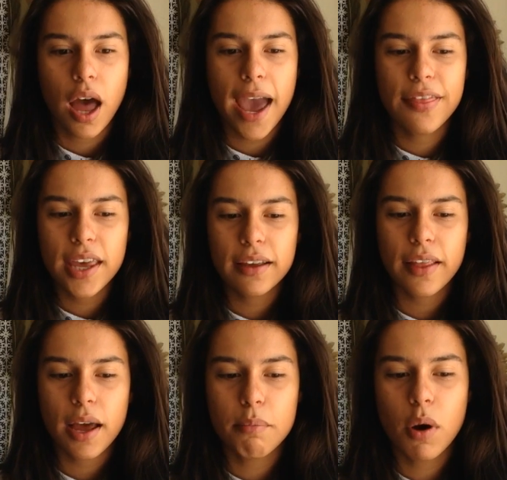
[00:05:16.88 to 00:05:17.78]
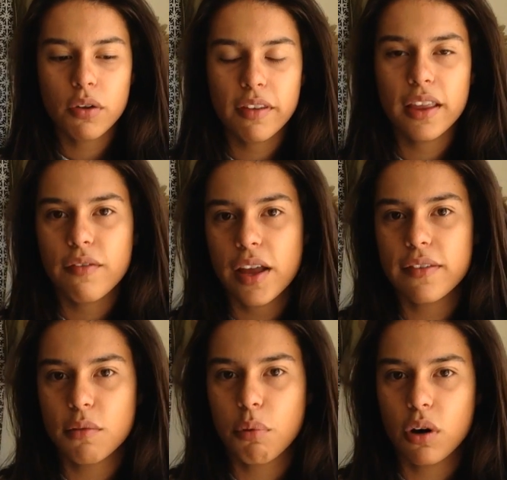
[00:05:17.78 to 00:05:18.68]
I think that most of the
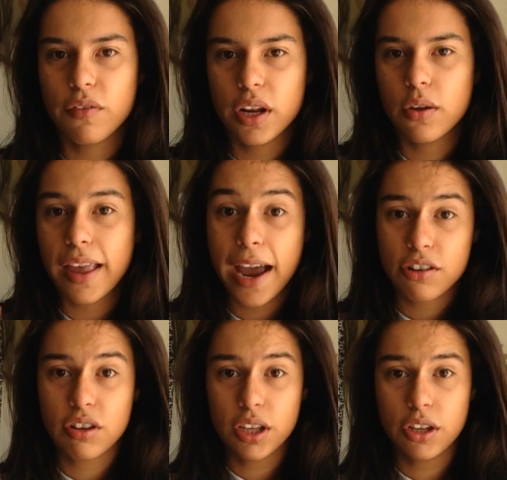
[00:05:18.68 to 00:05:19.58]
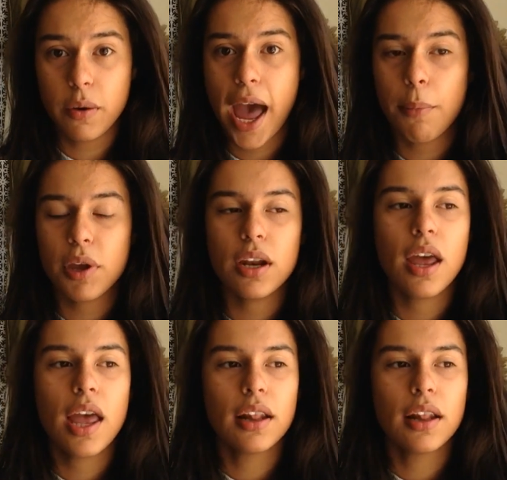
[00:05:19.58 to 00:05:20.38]
events in porn videos actually do happen.